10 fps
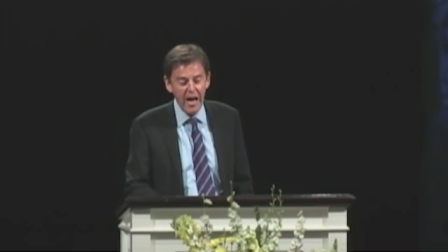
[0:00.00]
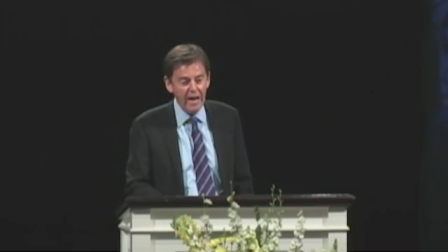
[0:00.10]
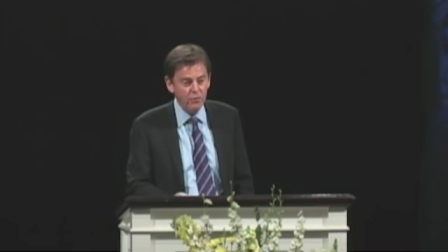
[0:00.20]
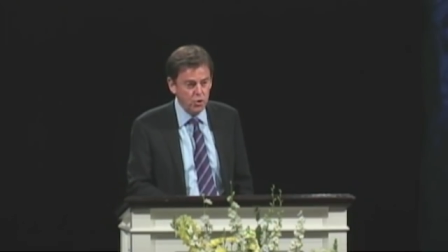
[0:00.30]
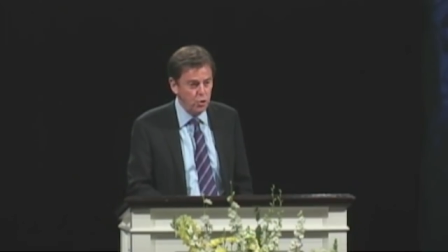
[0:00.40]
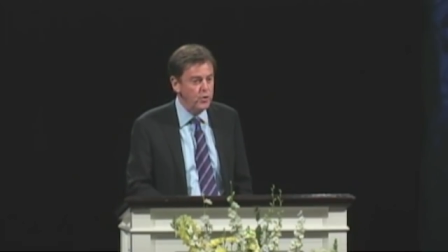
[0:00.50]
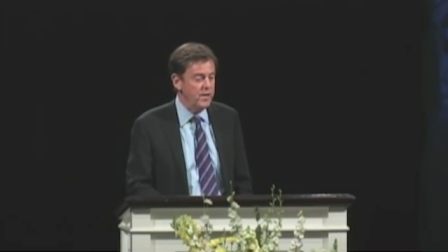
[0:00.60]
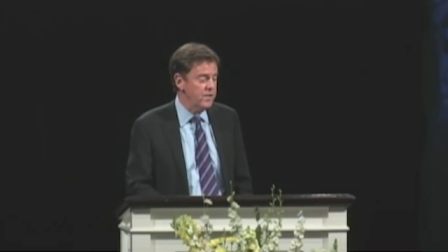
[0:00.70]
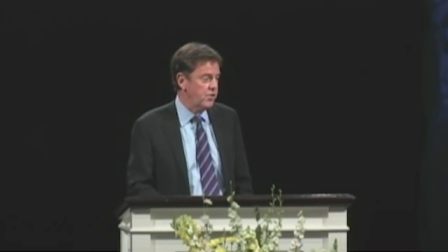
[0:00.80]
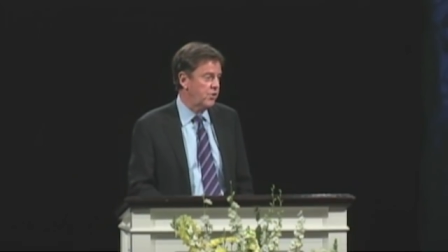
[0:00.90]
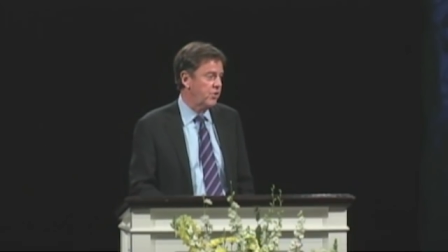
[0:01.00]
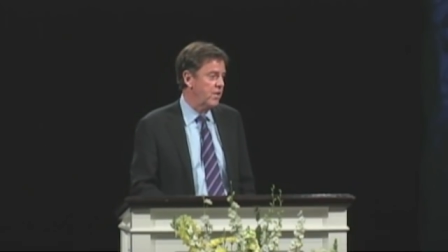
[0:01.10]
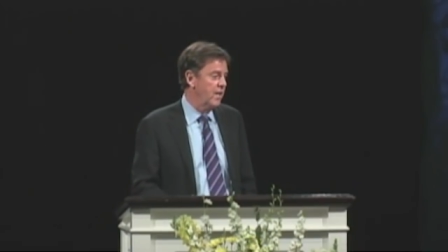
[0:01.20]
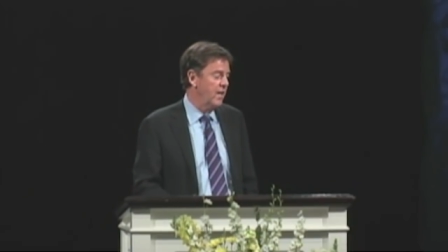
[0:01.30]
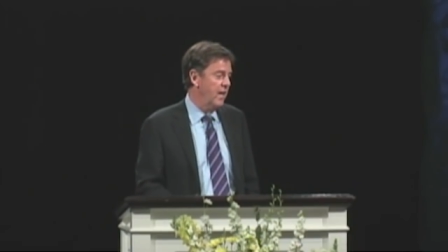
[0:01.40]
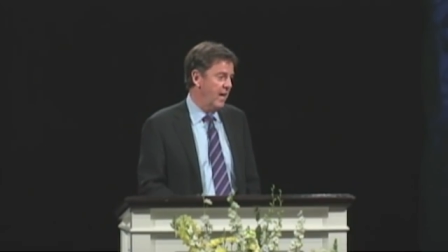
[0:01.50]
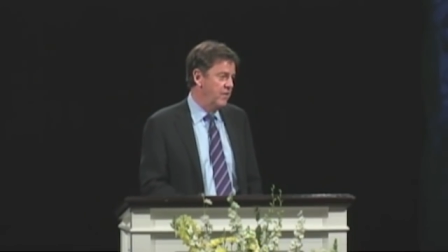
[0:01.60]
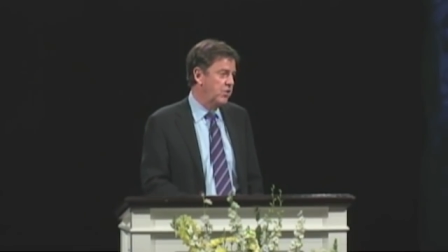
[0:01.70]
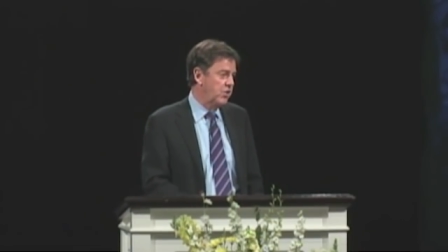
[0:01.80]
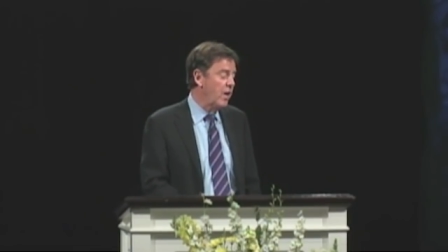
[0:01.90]
and Judas
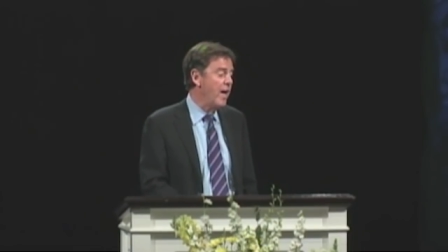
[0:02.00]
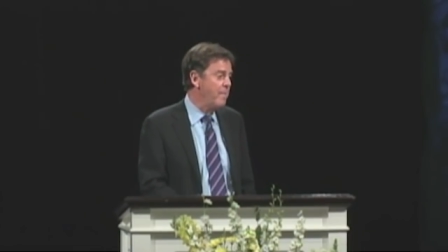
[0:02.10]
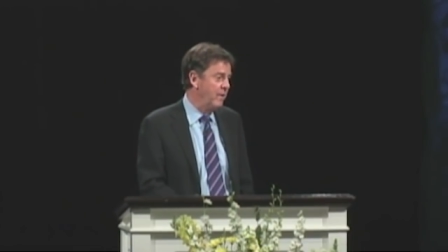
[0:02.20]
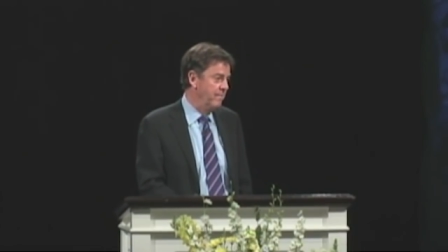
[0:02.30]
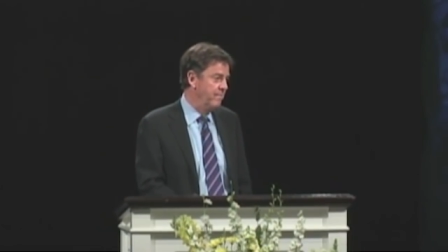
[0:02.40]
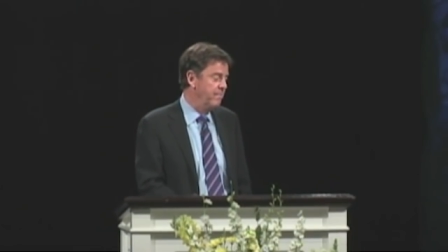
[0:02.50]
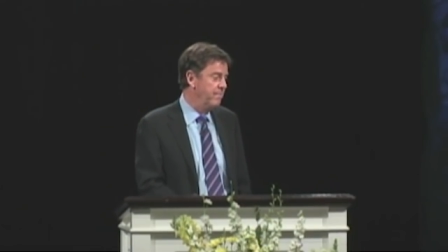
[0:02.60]
and Simon.